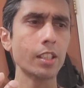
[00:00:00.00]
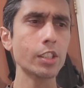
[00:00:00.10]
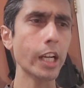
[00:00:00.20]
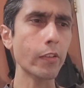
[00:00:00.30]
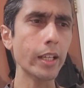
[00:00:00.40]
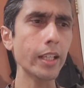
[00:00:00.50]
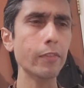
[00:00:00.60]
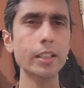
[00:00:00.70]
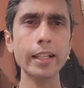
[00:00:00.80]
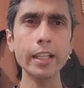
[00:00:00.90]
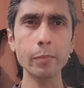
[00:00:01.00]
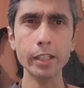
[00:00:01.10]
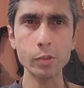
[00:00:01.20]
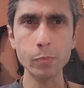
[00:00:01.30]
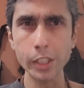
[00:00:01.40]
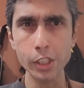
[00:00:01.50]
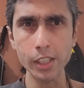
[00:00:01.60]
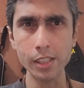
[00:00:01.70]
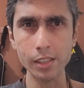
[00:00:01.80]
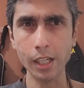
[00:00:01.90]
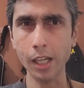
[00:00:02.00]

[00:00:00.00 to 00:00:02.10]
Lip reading: Generally, with 8-minute speeches